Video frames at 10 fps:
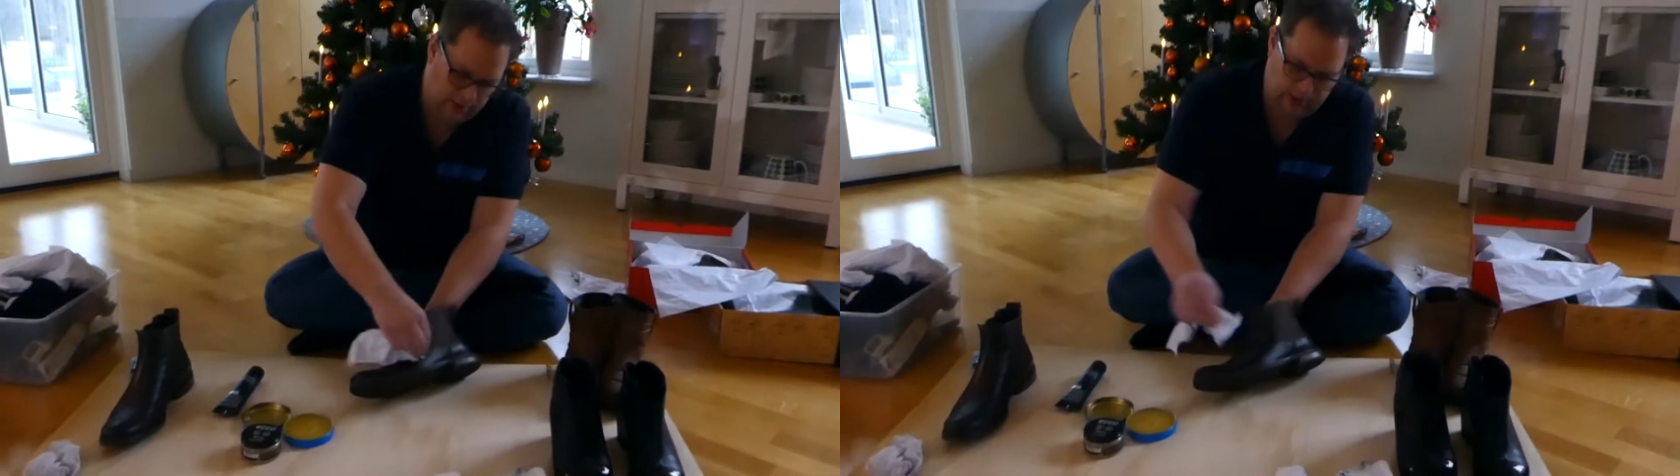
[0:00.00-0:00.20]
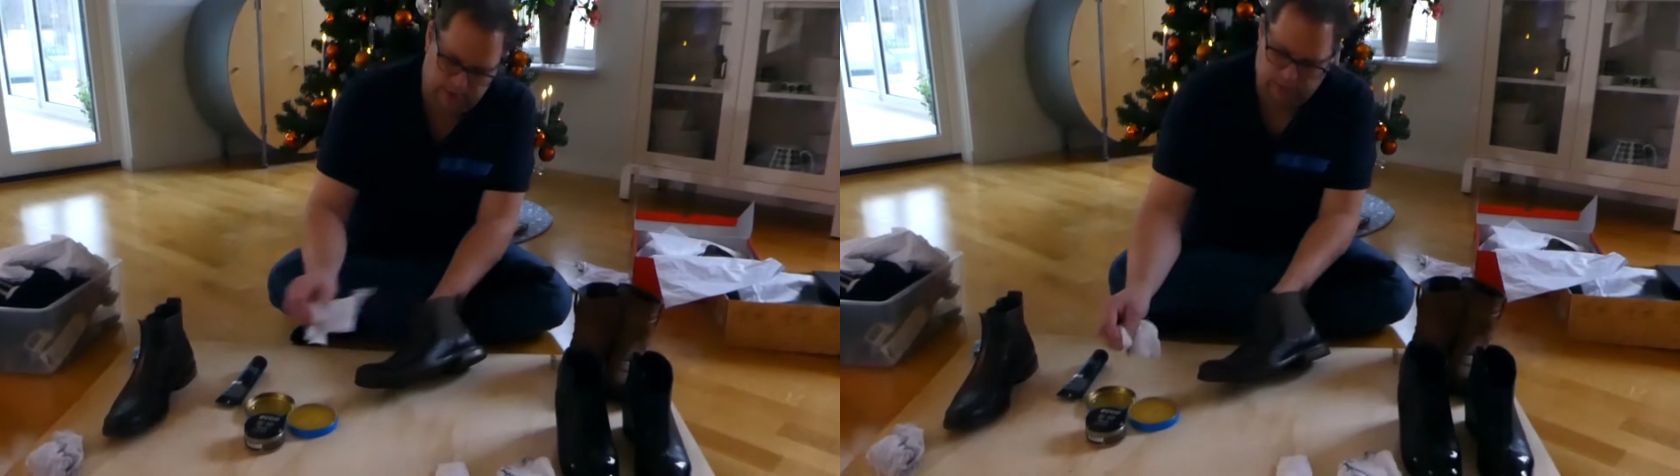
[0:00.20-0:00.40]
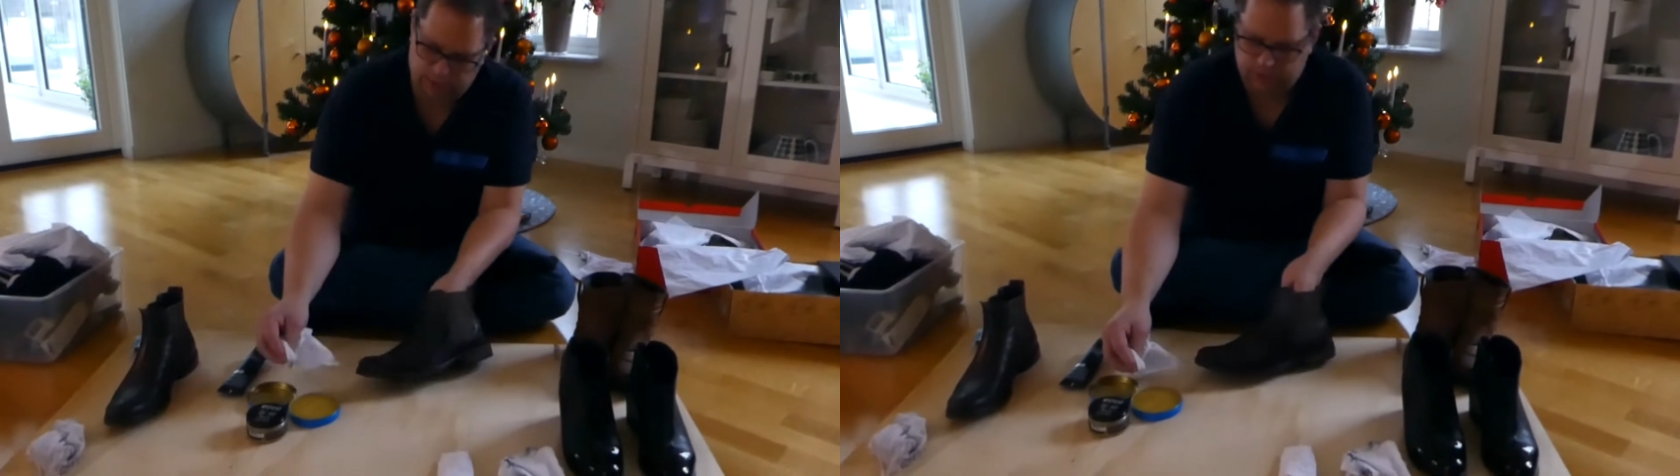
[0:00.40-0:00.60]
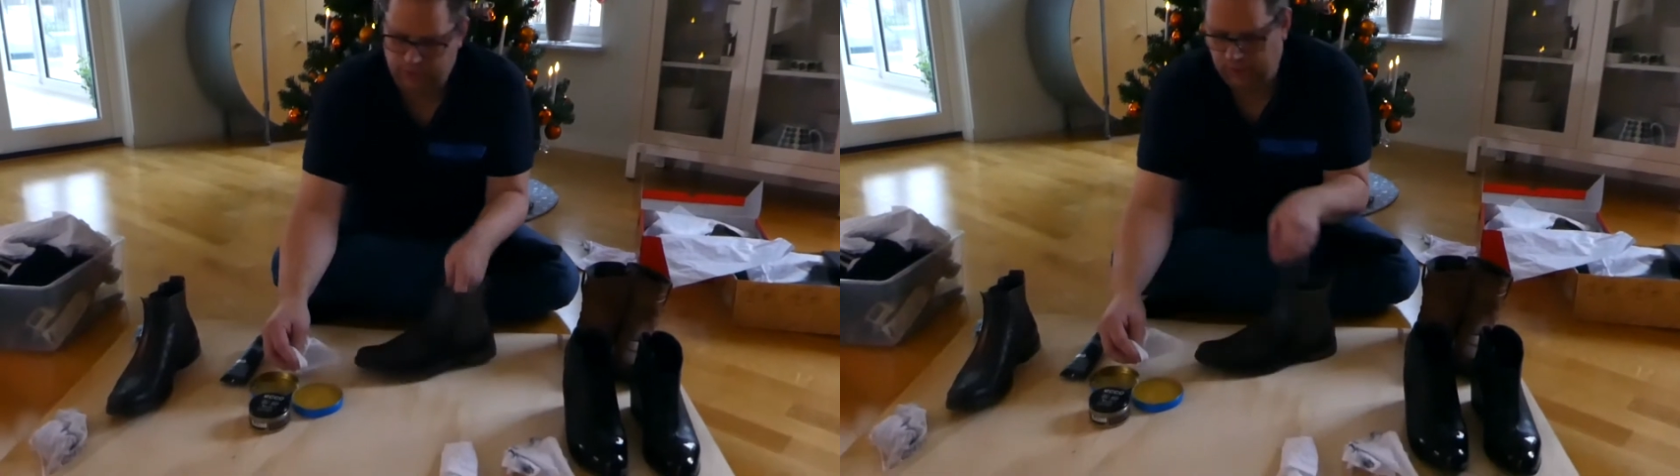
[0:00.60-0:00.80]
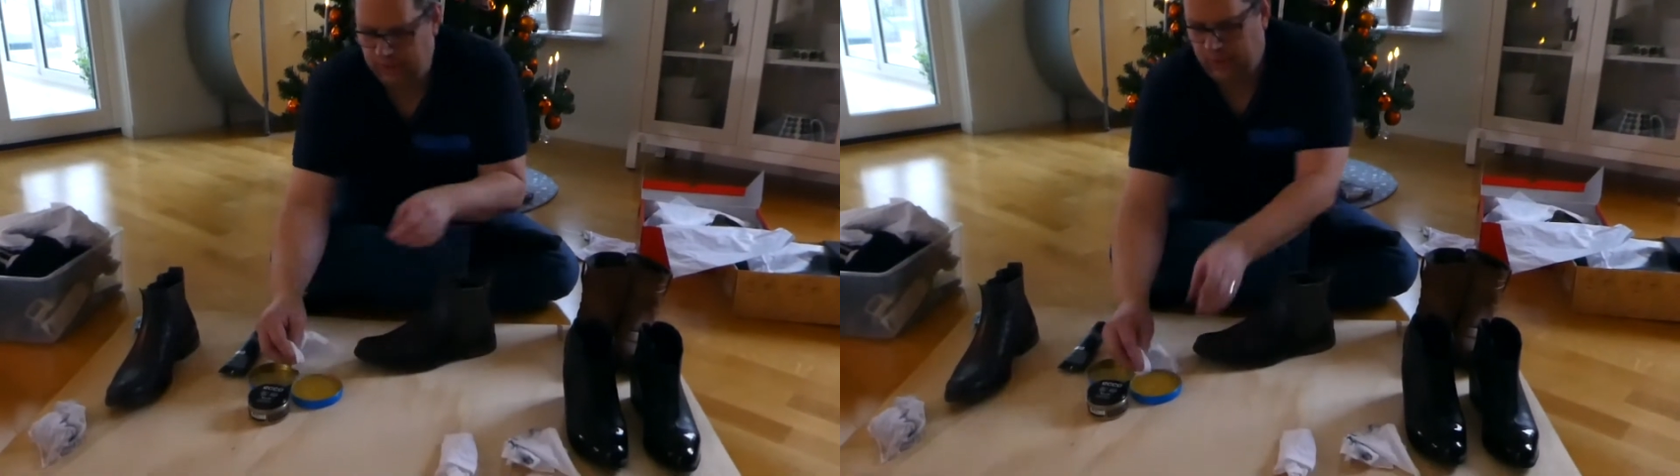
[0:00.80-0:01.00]
if you want to
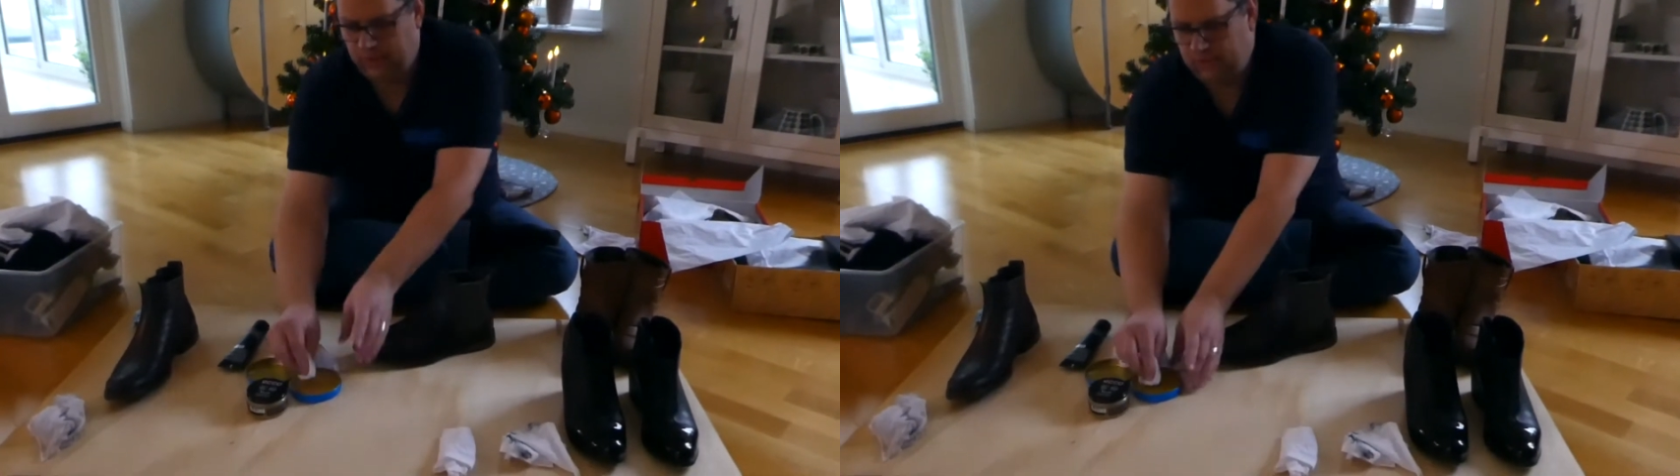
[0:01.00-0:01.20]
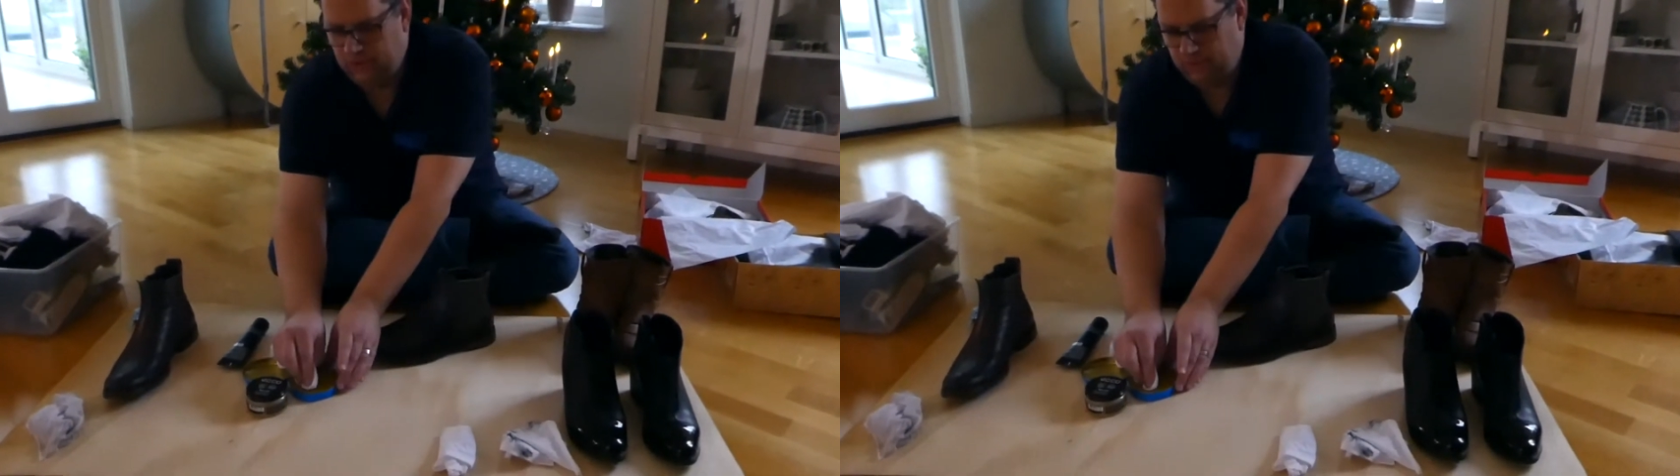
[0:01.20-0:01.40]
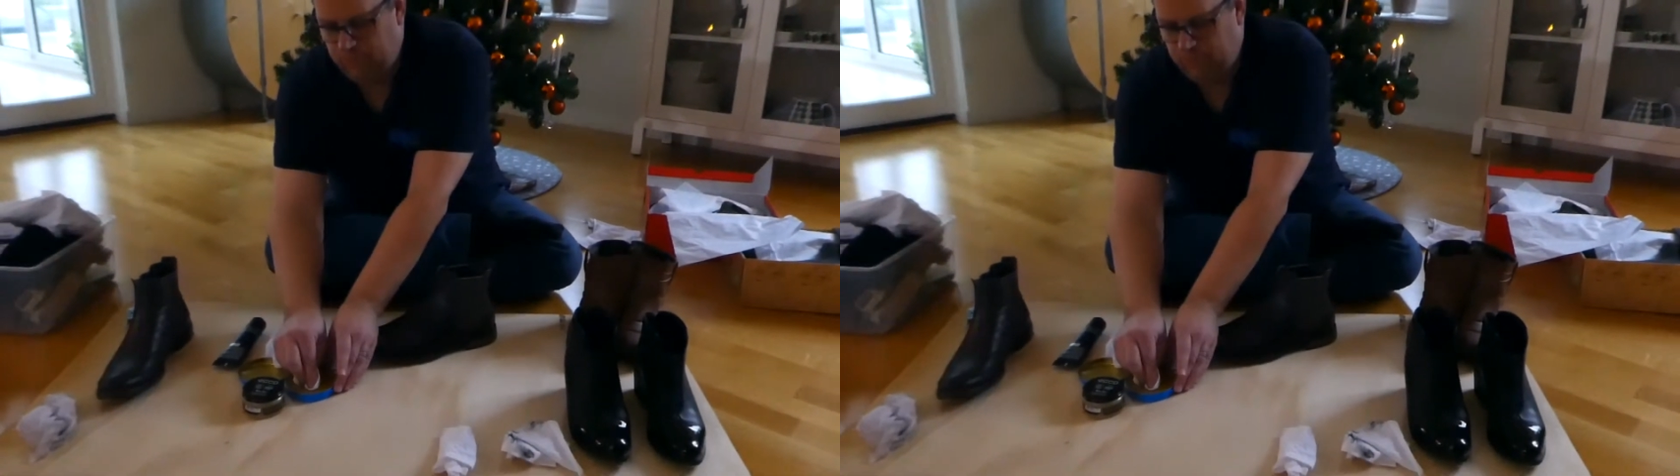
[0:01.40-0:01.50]
call it laces,